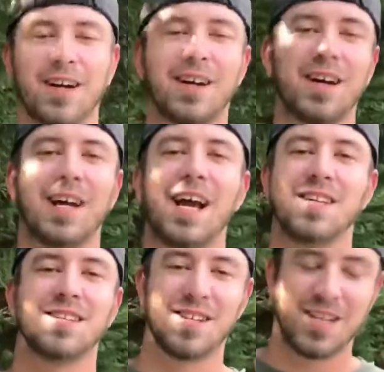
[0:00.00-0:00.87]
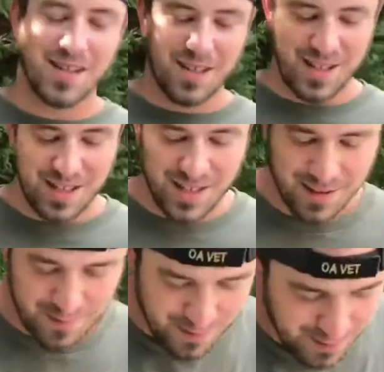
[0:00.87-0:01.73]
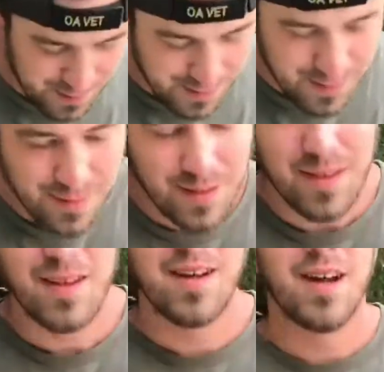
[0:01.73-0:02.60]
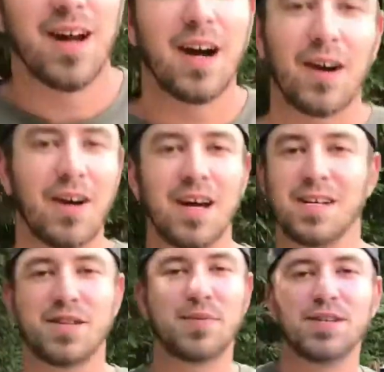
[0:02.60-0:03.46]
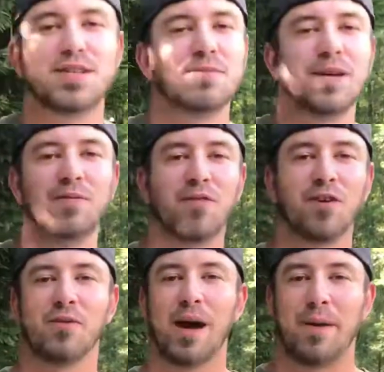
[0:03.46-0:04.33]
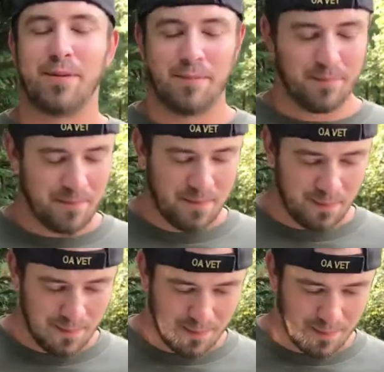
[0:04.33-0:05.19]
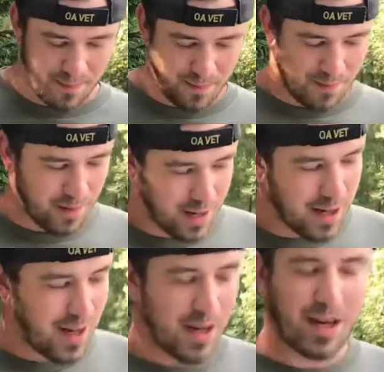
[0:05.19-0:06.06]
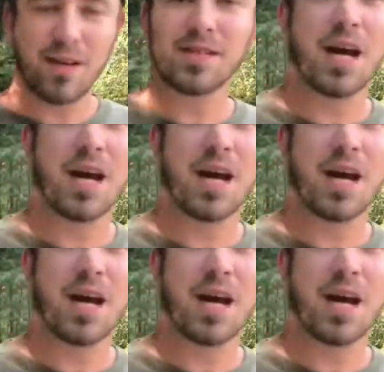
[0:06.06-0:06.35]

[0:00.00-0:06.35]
cut answer here is go ahead and spritz your meat before you wrap it. It don't